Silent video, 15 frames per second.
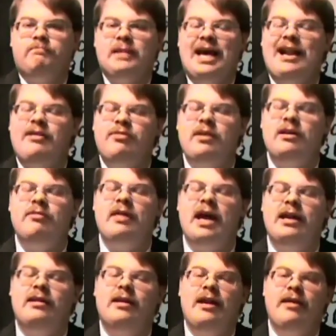And I think
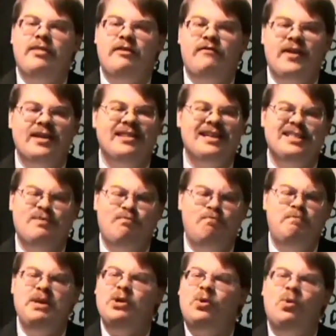that the fact that it's
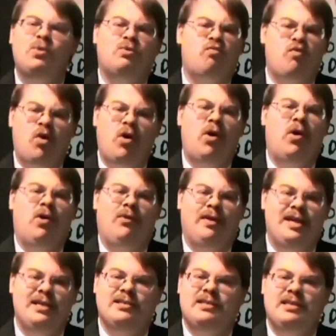billed wrong
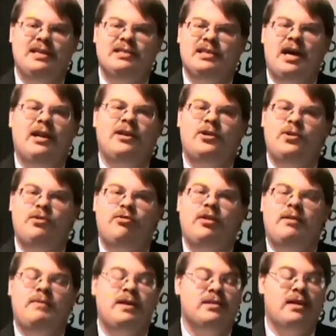is not a good
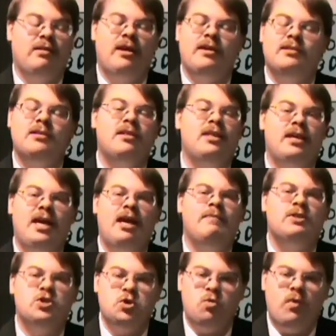thing, because, like I said, the game
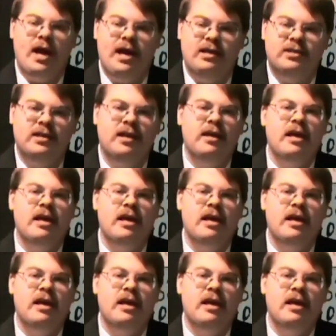is great,